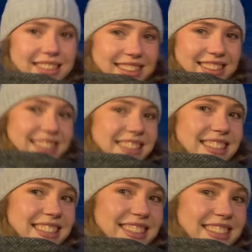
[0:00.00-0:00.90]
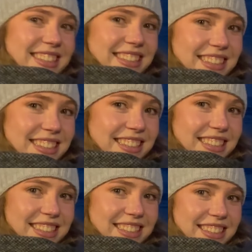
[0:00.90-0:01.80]
subscribers,
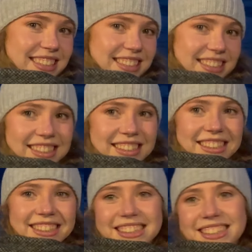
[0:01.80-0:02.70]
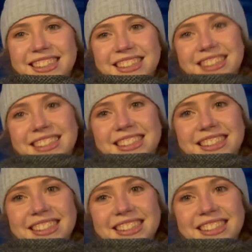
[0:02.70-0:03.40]
let me just tell you, I would